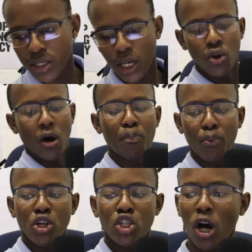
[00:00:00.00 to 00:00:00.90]
you're a
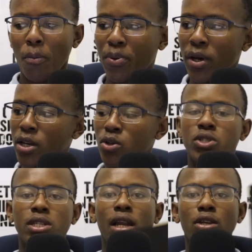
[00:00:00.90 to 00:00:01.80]
bookshop, you're
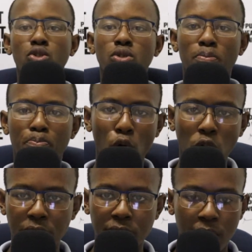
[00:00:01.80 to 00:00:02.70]
selling
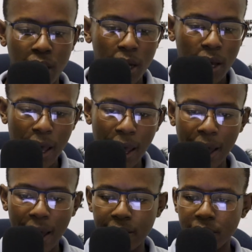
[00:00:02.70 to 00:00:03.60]
books,
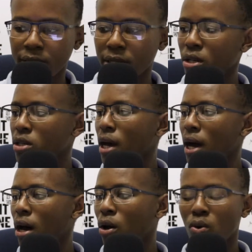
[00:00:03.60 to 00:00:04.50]
and
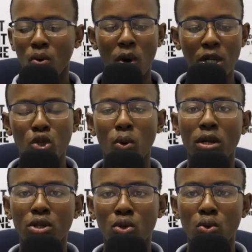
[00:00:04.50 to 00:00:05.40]
now what you want
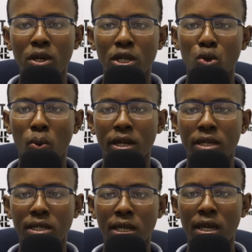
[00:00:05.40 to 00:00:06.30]
to do is you want to
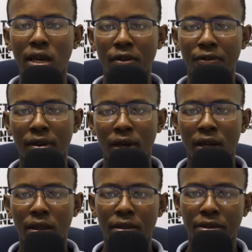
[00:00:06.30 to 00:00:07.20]
see if
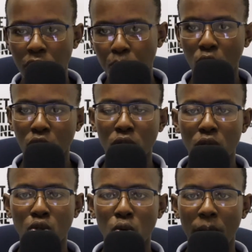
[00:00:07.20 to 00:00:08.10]
this book is going
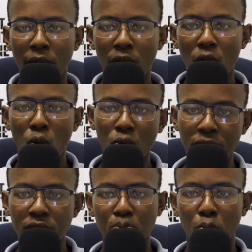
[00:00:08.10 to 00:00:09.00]
to do better or
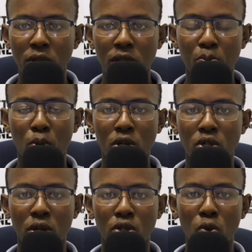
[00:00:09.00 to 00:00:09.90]
this book is
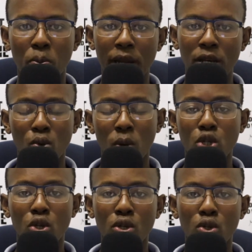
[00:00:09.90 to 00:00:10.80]
going to do better. So what
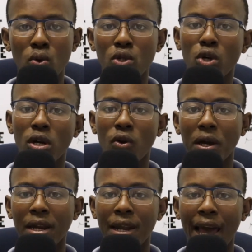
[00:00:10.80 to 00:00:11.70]
you're going to do is you're going to
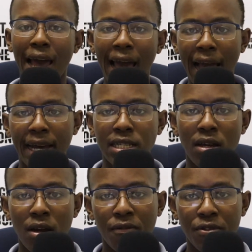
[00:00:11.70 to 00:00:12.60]
create an ad
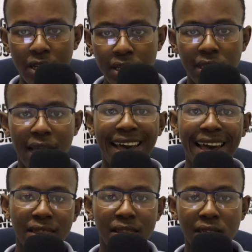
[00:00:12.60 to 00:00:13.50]
for this
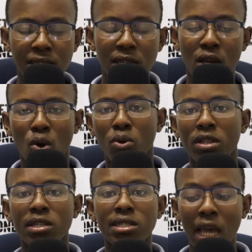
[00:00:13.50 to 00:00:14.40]
and this with
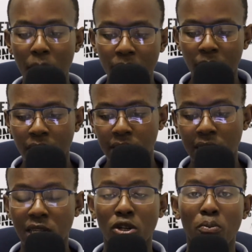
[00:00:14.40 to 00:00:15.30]
the same
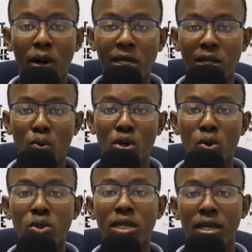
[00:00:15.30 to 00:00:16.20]
$600 that we're
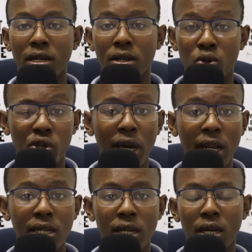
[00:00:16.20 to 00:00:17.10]
using here. You get
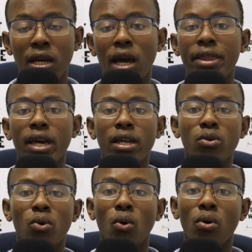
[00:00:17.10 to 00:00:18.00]
it? And
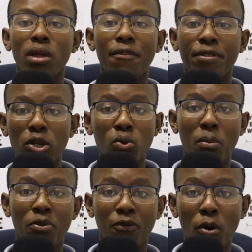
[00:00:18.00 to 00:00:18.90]
then if this one
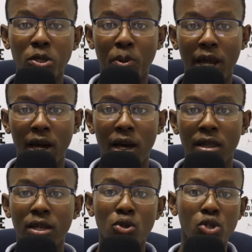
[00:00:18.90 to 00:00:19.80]
performs better,
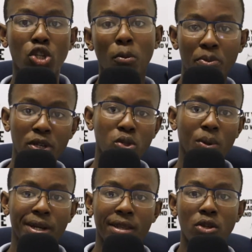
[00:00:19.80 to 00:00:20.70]
then you stop this
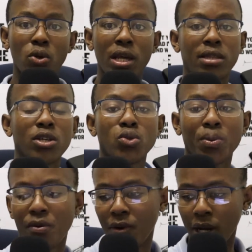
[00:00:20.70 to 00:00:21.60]
one and then you let this
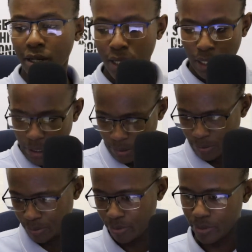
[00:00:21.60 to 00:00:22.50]
one run.
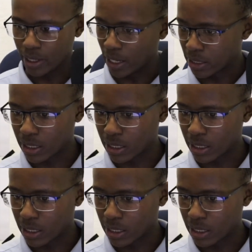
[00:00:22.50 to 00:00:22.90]
That's